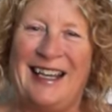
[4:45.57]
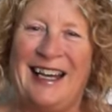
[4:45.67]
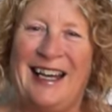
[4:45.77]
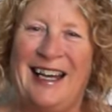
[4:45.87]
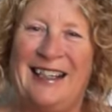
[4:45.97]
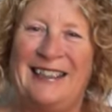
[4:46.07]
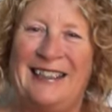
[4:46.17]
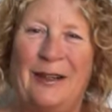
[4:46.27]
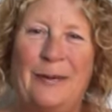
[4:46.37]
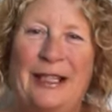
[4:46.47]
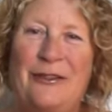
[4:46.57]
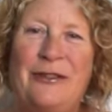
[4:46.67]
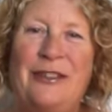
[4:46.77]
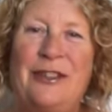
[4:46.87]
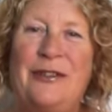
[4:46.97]
and I'll be
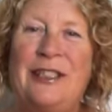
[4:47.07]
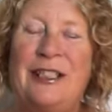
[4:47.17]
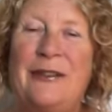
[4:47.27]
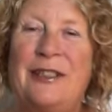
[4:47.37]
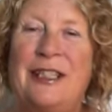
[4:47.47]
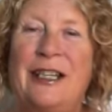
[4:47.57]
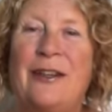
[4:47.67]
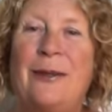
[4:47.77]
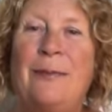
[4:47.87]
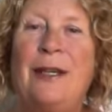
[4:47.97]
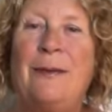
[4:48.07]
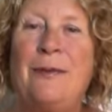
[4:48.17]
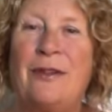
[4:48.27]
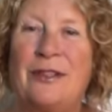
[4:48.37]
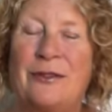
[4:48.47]
introducing you to the other
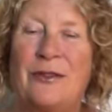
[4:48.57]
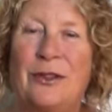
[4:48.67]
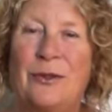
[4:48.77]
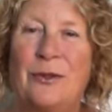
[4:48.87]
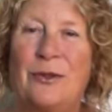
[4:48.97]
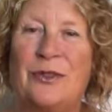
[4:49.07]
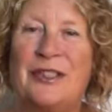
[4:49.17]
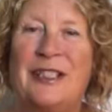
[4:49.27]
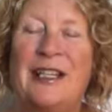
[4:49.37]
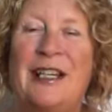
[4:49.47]
people that are on the course